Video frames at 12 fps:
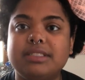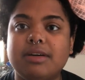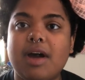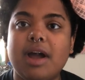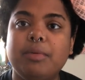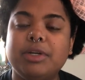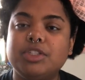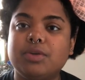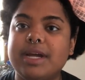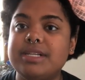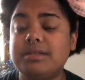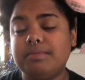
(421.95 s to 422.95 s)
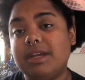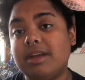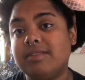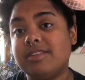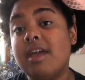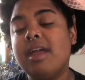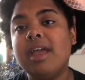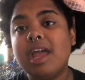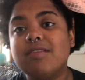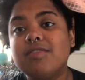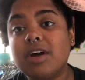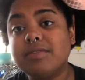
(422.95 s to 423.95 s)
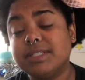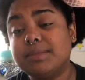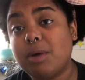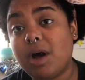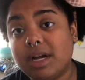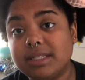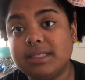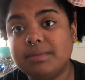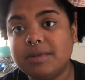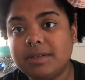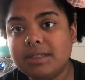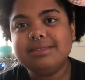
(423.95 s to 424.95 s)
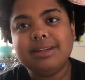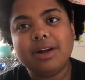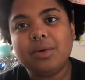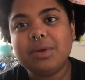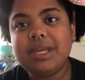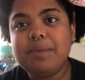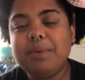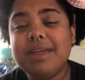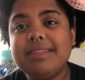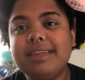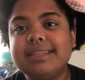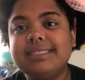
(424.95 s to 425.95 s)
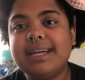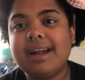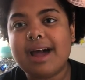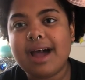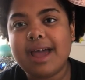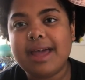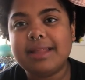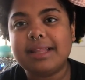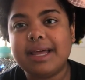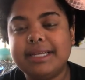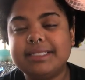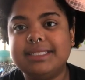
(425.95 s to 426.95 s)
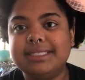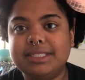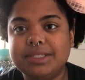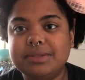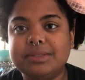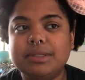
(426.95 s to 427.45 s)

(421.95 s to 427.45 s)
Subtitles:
So I would try to be as involved as possible, you know, keeping things that I like to do.